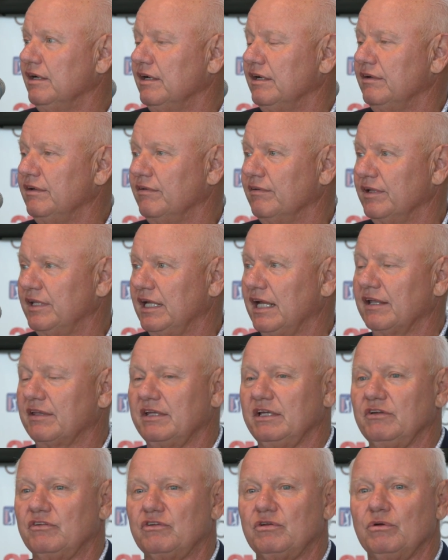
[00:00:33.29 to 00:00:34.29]
You know, without
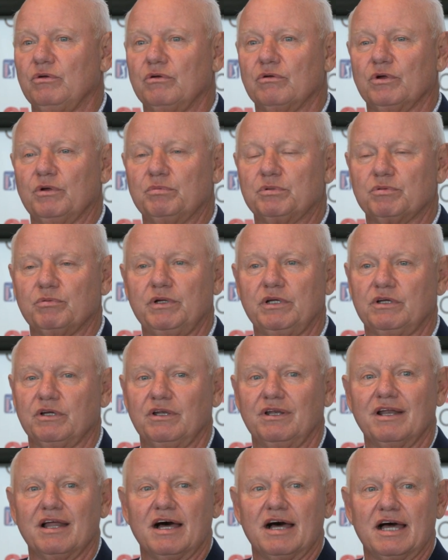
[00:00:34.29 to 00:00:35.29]
these two groups, we
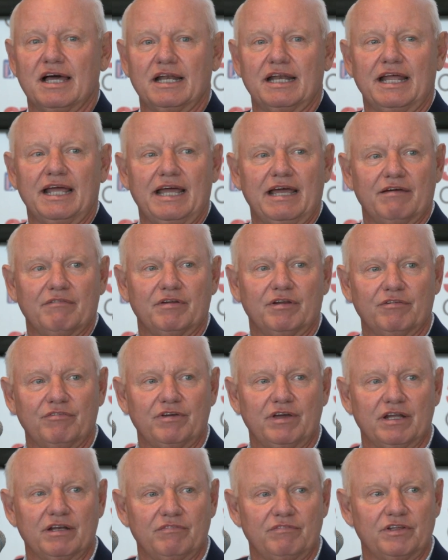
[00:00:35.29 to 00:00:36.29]
could not have an
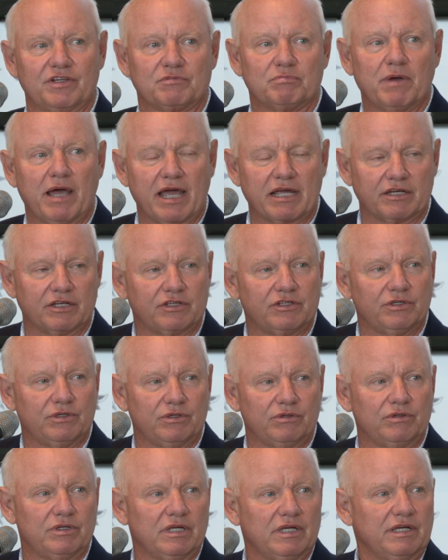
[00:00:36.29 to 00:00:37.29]
event of this
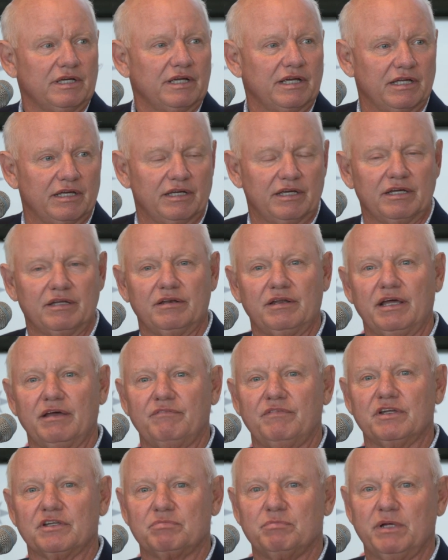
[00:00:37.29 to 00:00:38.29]
magnitude and have
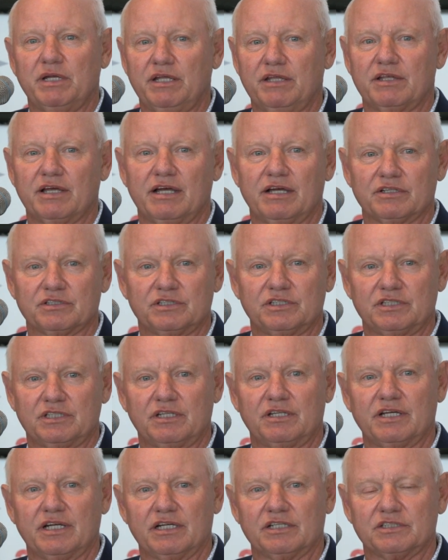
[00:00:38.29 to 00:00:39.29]
this many thousands
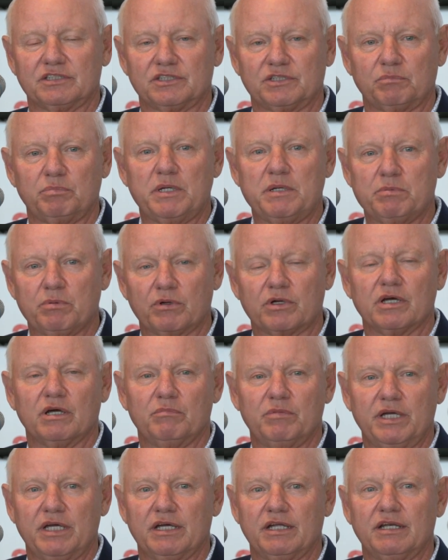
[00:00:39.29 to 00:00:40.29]
and thousands of people
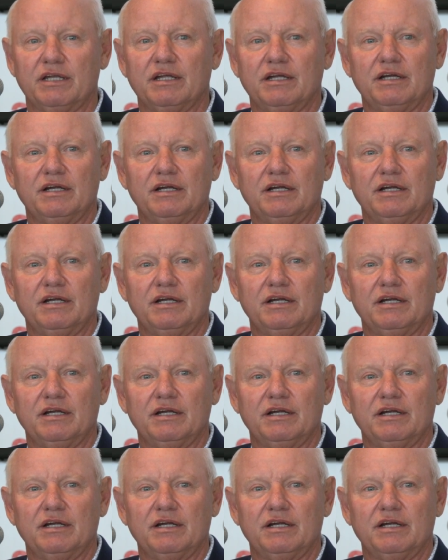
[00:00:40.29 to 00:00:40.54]
come in